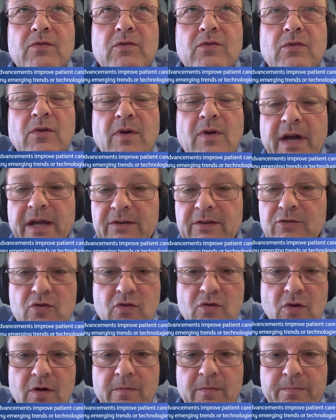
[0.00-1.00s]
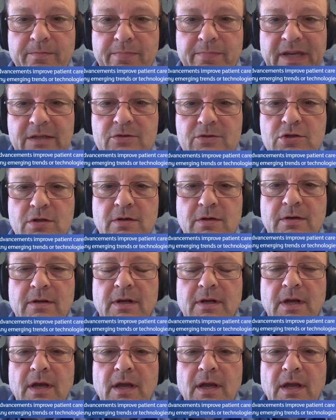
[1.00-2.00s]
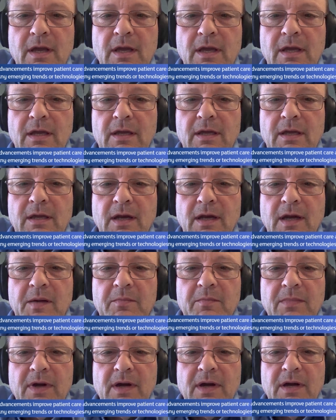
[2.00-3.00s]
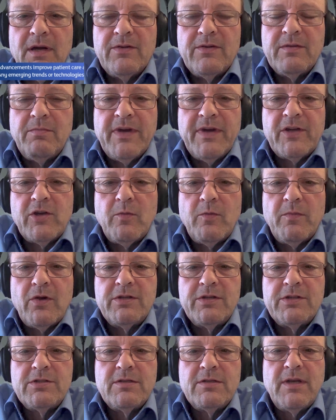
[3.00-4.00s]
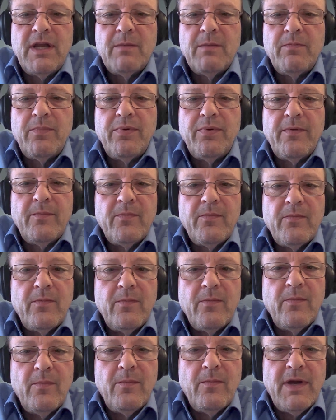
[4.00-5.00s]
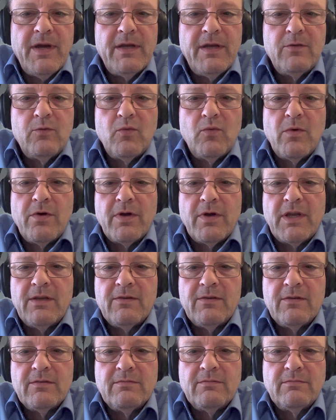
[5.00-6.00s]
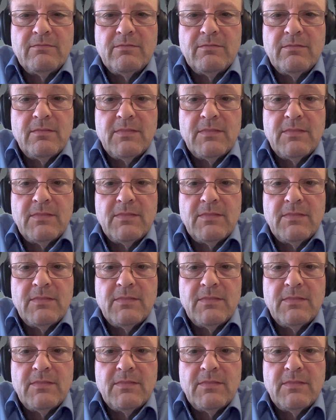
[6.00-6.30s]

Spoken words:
try to draw a picture how the microbiology lab might work in,